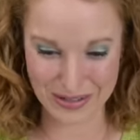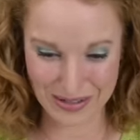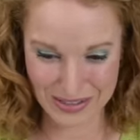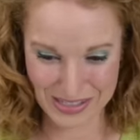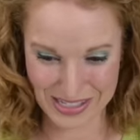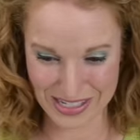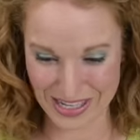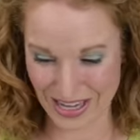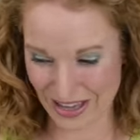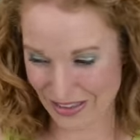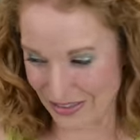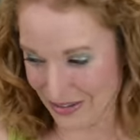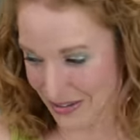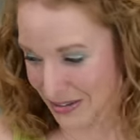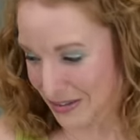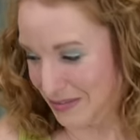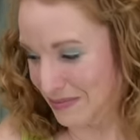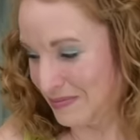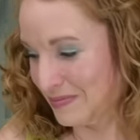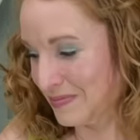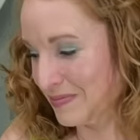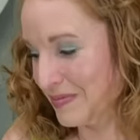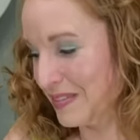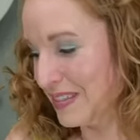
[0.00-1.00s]
look together.
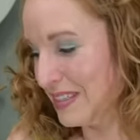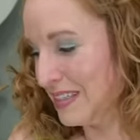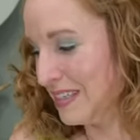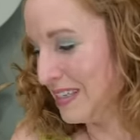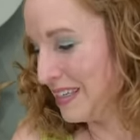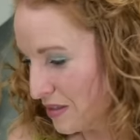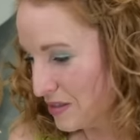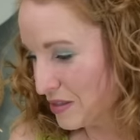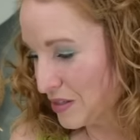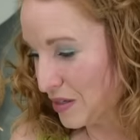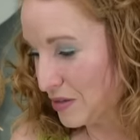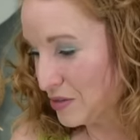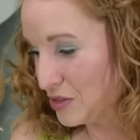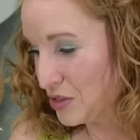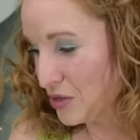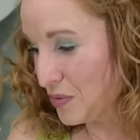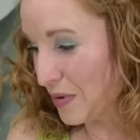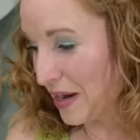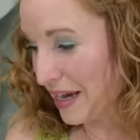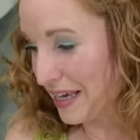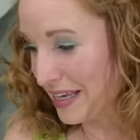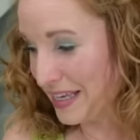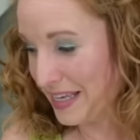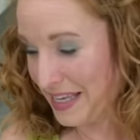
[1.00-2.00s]
So do
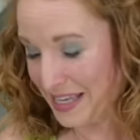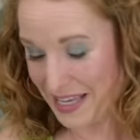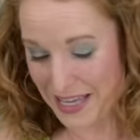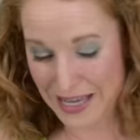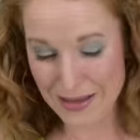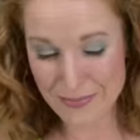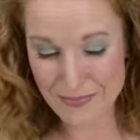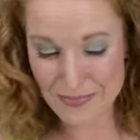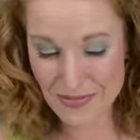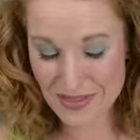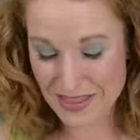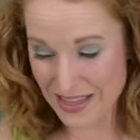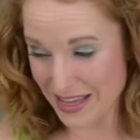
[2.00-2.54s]
I keep